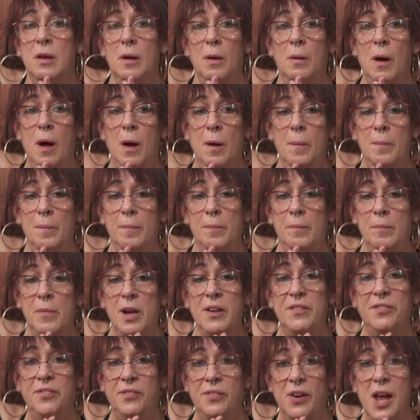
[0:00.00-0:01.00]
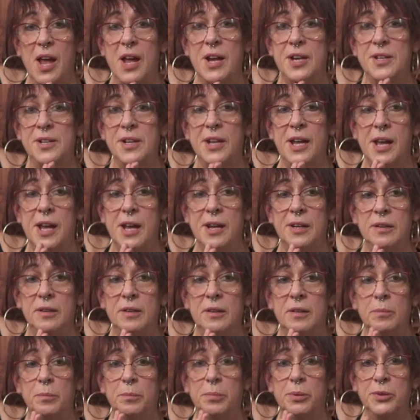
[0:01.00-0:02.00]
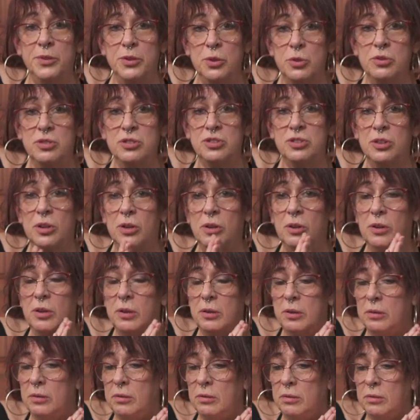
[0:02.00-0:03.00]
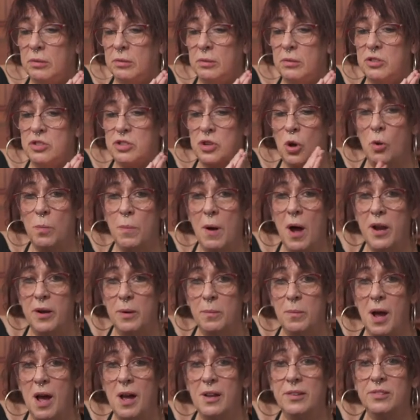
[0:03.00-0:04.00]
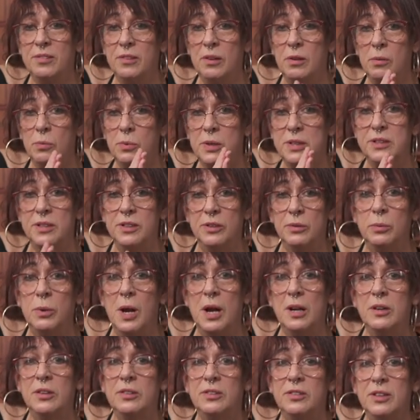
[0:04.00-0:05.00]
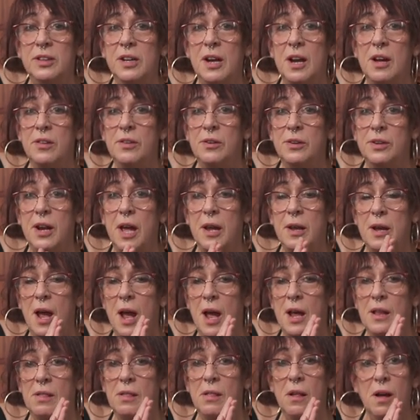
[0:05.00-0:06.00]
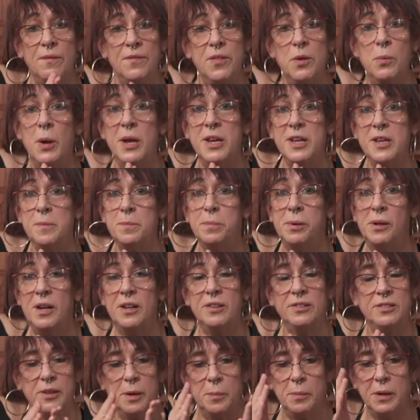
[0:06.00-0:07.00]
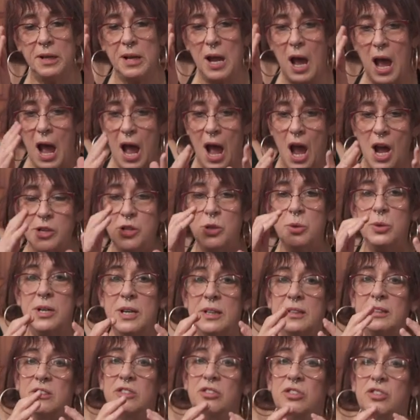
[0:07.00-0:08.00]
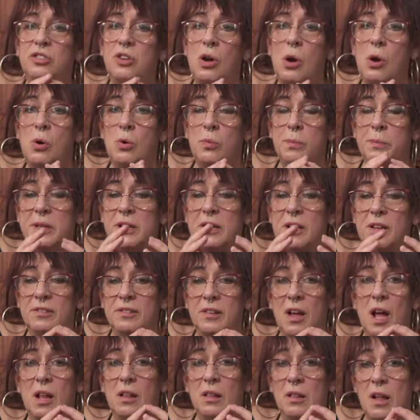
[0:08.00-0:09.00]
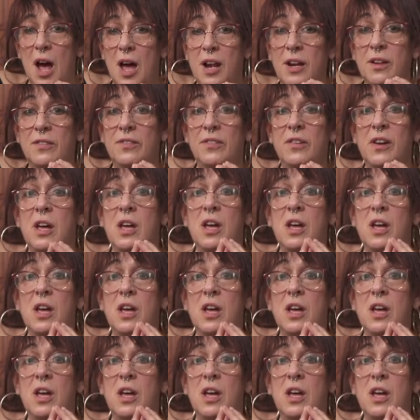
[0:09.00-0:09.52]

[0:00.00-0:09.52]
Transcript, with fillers: my friend and producer, Joe Bonamassa, we did a record together, and I love the way he plays, and I'm like, how do you get this tone? Because a lot of,